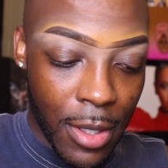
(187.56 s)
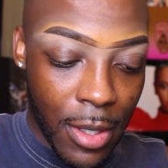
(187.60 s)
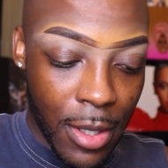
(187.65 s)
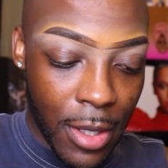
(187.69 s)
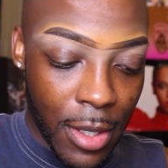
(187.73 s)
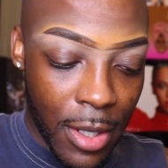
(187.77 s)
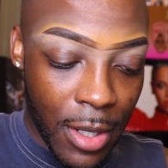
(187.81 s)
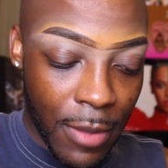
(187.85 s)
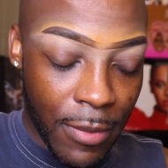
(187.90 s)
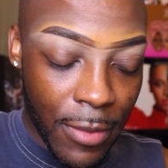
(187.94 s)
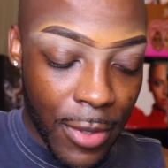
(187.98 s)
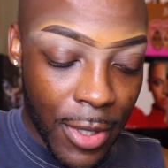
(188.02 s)

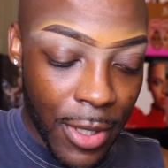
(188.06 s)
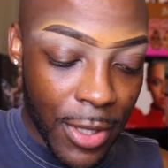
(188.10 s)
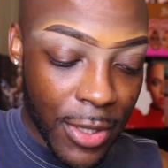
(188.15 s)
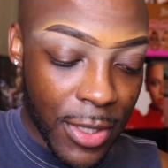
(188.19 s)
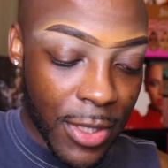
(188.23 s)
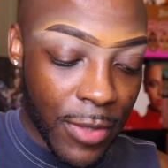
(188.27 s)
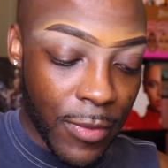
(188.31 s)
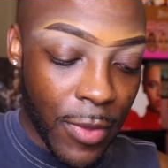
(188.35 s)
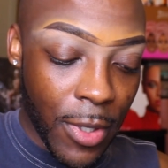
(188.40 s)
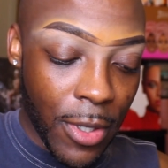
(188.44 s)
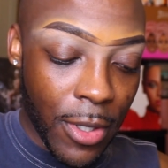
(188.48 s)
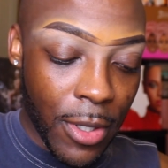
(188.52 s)
and I'm gonna
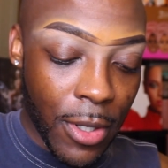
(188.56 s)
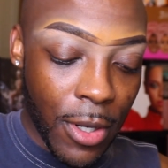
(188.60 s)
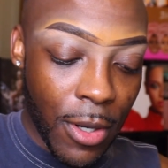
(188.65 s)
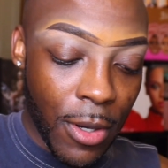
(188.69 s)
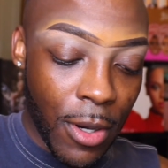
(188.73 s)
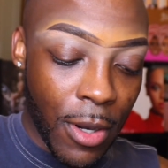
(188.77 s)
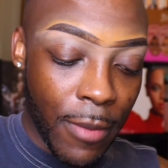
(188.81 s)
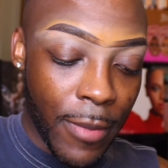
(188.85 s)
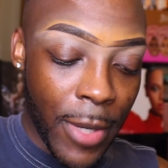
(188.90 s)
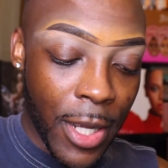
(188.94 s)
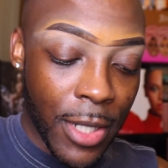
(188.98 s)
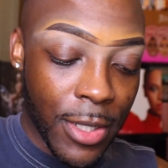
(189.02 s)
squirt her
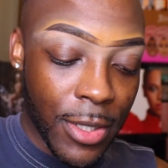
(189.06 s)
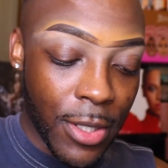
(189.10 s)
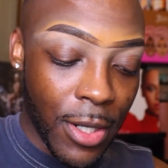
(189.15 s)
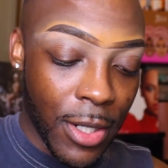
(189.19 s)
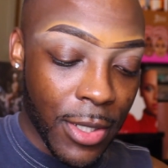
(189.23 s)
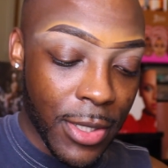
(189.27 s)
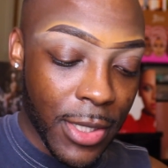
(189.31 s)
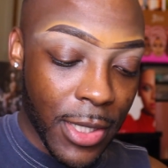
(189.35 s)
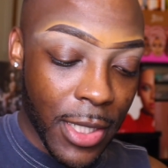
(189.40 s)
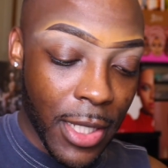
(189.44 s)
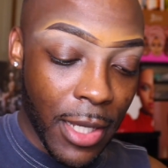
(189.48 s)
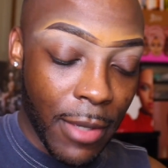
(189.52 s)
on my dark
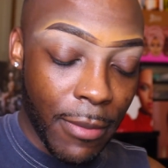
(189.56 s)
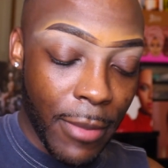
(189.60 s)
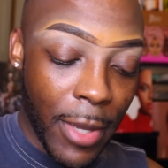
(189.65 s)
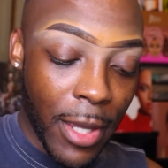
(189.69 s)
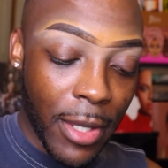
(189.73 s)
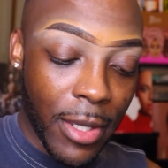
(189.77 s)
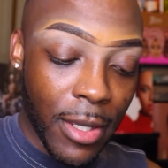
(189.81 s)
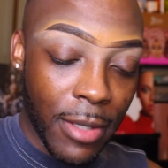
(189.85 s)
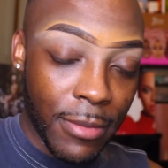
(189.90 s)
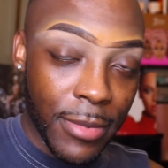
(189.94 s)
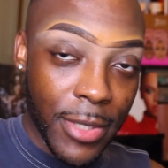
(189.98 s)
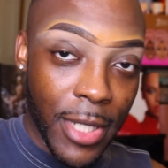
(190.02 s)
skin
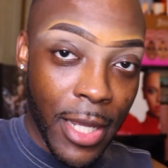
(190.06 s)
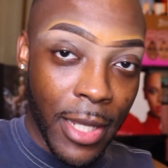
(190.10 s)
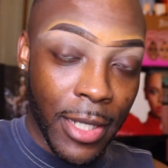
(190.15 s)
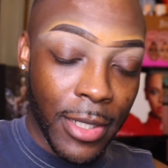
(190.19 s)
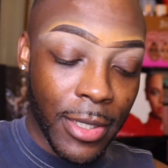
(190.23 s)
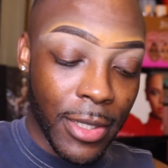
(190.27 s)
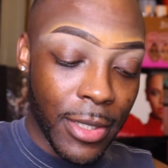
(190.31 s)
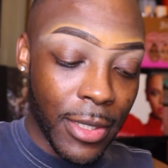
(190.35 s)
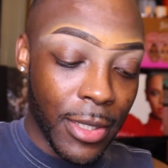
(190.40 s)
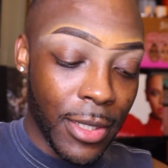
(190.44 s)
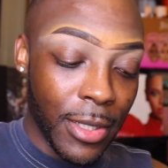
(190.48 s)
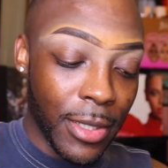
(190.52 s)
makeup
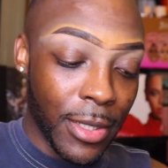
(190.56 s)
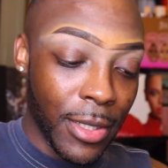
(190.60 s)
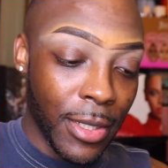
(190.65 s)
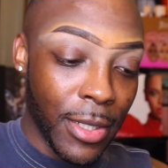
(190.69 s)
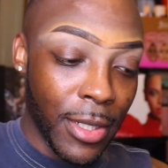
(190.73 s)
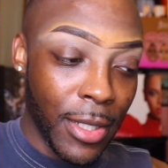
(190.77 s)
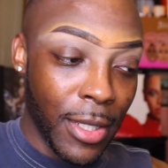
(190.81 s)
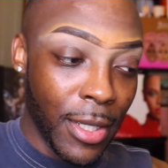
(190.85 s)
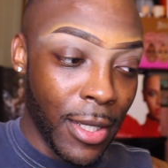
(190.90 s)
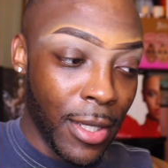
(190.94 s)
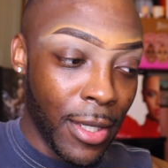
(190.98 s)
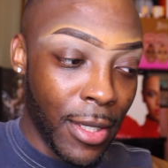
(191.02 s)
daily
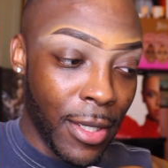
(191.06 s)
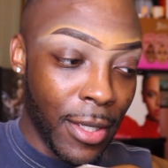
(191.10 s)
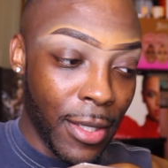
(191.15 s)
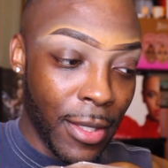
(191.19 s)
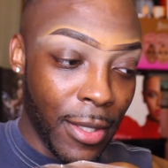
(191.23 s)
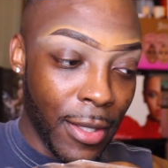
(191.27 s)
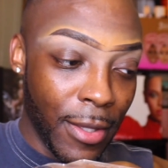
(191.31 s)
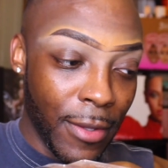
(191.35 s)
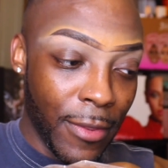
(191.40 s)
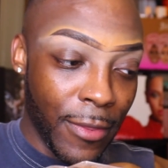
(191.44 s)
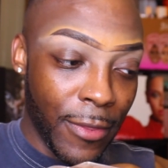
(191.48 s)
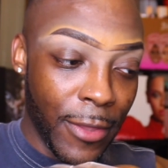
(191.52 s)

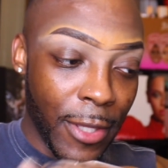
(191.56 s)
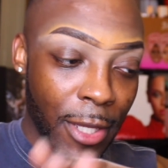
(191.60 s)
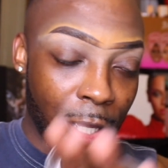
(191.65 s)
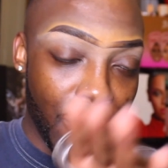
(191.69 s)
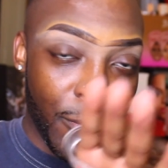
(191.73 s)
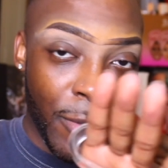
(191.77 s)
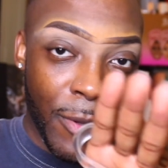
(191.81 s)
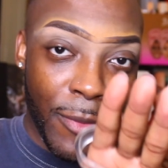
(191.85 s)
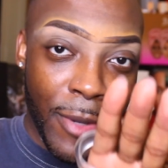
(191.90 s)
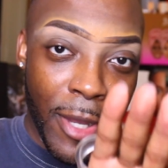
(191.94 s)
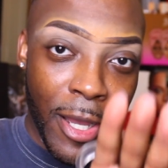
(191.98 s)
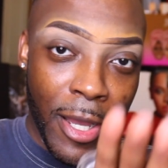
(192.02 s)

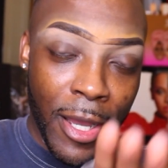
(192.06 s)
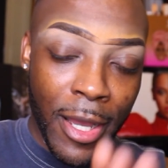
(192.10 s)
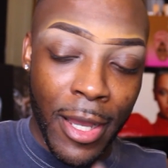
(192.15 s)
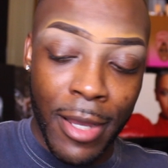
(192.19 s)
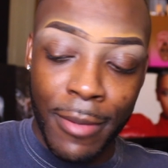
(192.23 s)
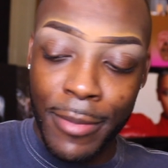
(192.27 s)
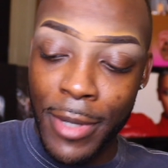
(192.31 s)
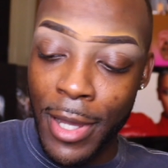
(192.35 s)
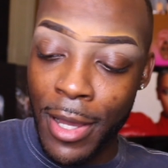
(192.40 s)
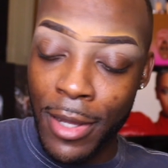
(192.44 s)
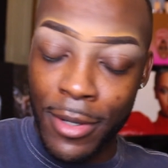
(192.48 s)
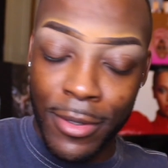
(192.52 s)

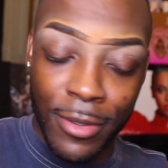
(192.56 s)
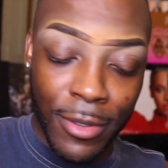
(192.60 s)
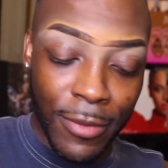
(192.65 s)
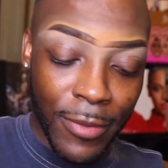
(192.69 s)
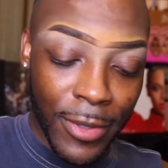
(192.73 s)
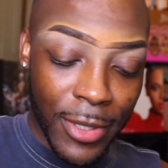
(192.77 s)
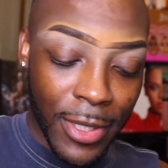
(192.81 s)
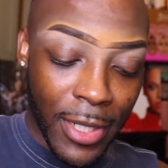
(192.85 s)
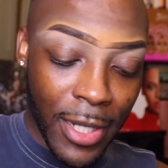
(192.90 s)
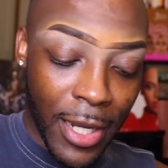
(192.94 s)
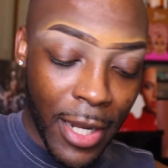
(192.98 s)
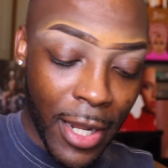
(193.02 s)
thingamabob. I don't know
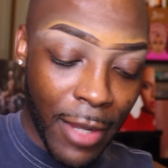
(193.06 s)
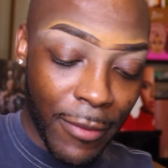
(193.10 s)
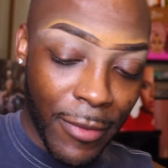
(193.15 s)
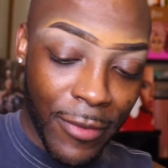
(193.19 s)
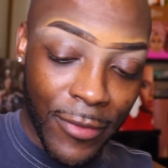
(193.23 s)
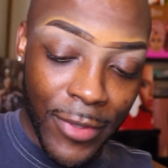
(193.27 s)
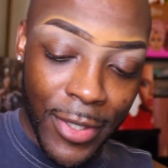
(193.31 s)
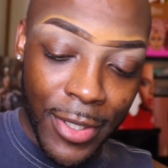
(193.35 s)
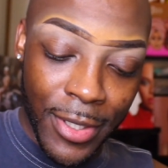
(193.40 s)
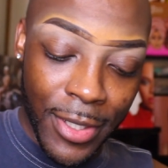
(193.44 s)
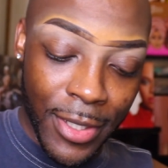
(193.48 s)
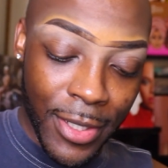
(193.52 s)
what the name of
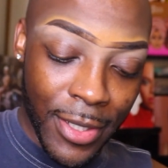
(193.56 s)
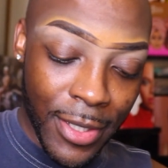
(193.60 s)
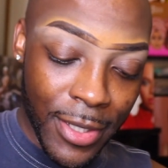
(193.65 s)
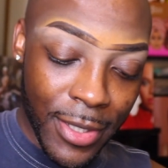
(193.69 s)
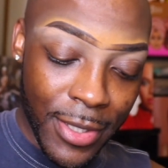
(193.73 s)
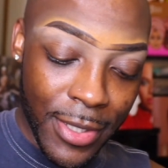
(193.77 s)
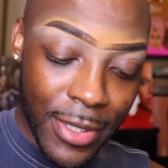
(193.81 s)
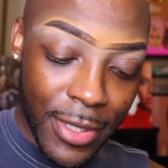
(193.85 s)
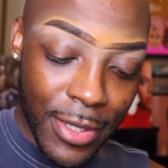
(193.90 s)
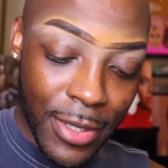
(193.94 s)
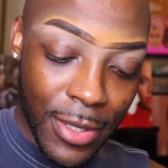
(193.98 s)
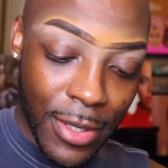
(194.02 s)
it
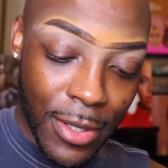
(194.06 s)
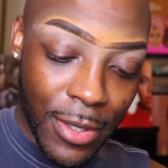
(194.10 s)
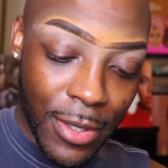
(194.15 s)
is.